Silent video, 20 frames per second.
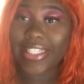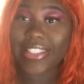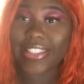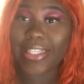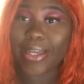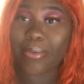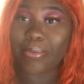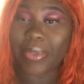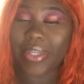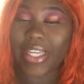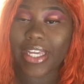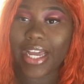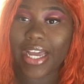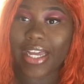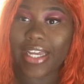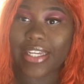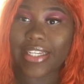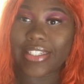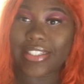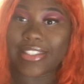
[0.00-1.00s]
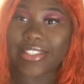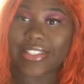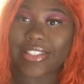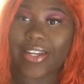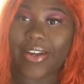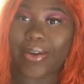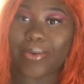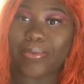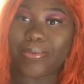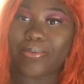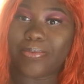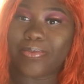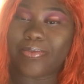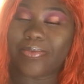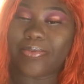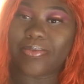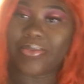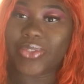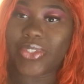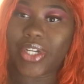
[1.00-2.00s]
tell me guys, sorry, I'm
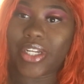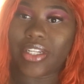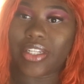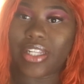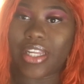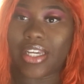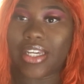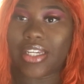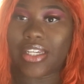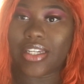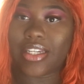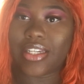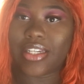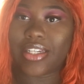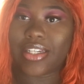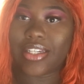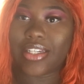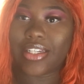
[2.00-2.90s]
trying to like,